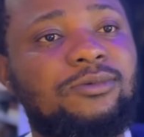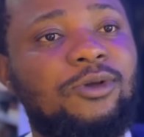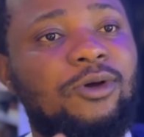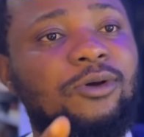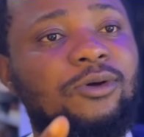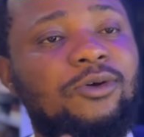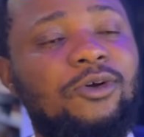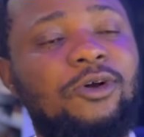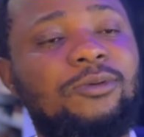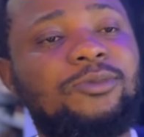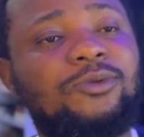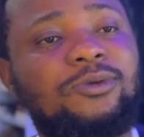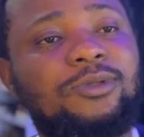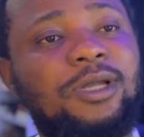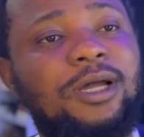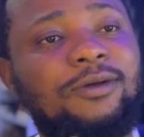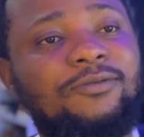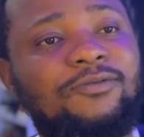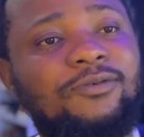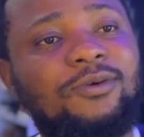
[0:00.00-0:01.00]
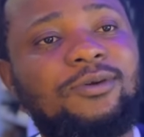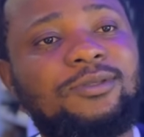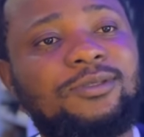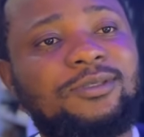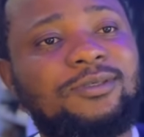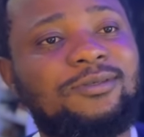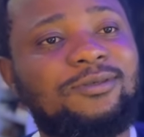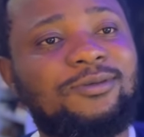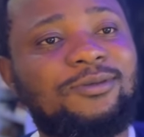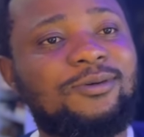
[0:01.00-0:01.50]
Don't come to that front.
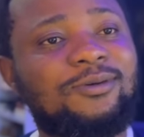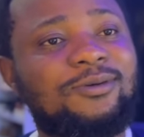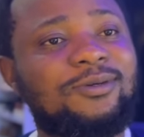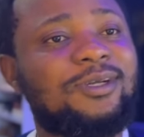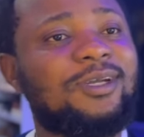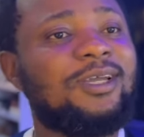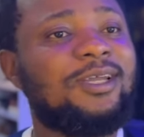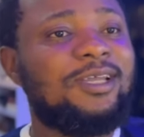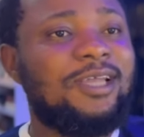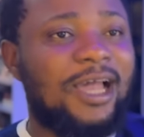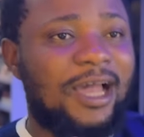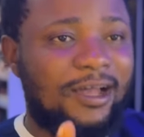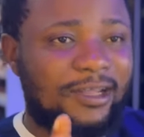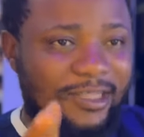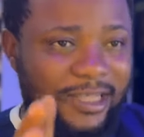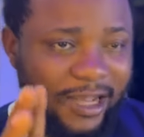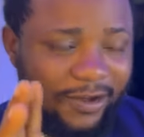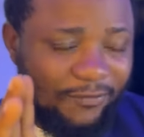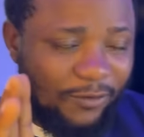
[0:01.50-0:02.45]
You know, they